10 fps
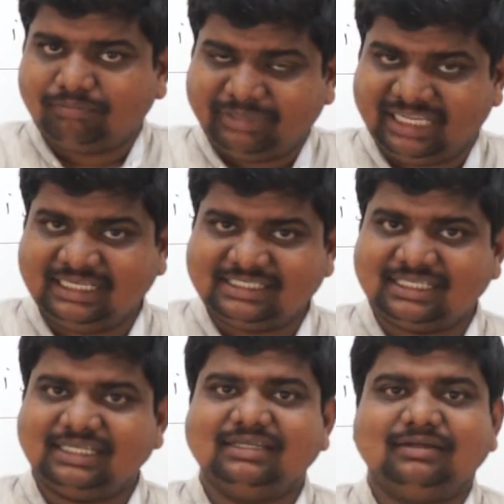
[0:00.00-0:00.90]
Means
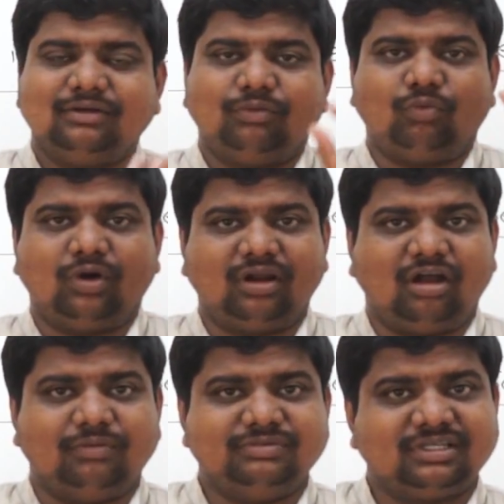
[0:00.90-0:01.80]
one
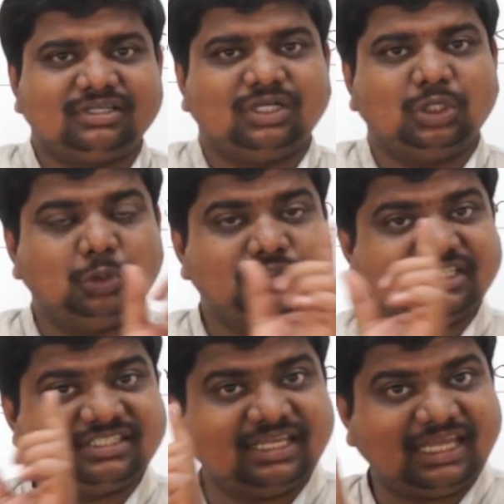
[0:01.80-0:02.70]
object
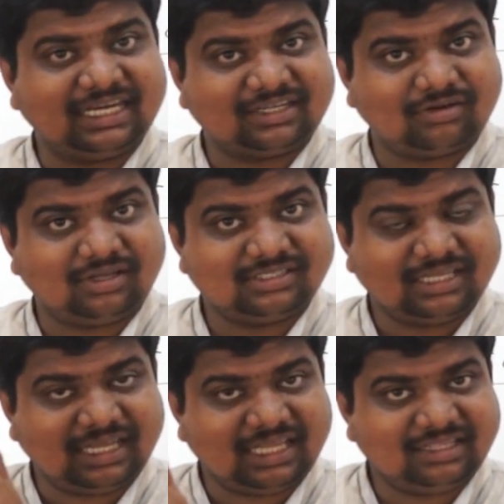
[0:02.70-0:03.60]
loses the electrons,
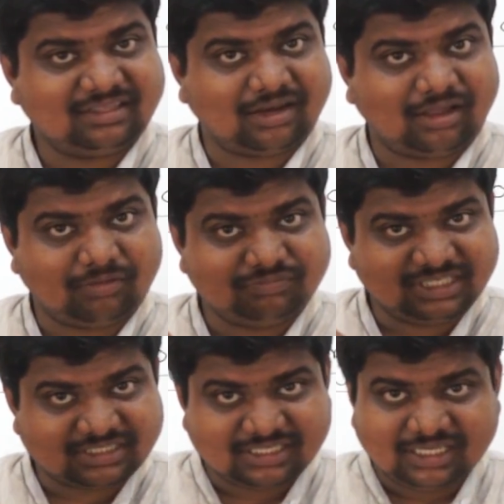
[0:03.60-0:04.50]
another
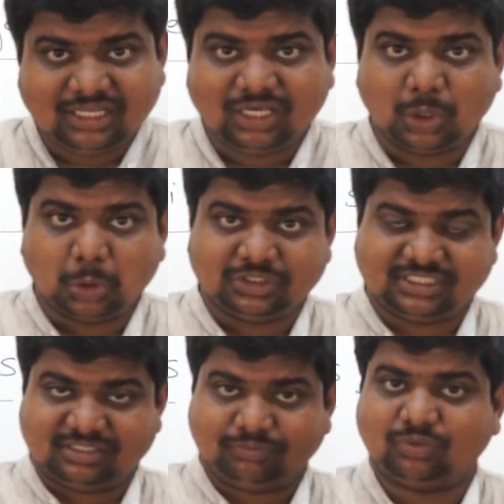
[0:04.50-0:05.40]
object
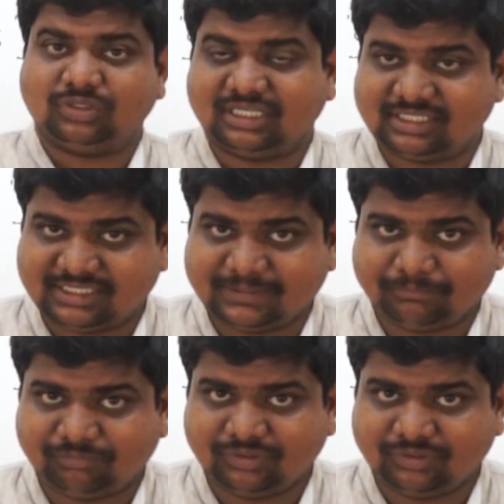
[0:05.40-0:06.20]
loses the protons.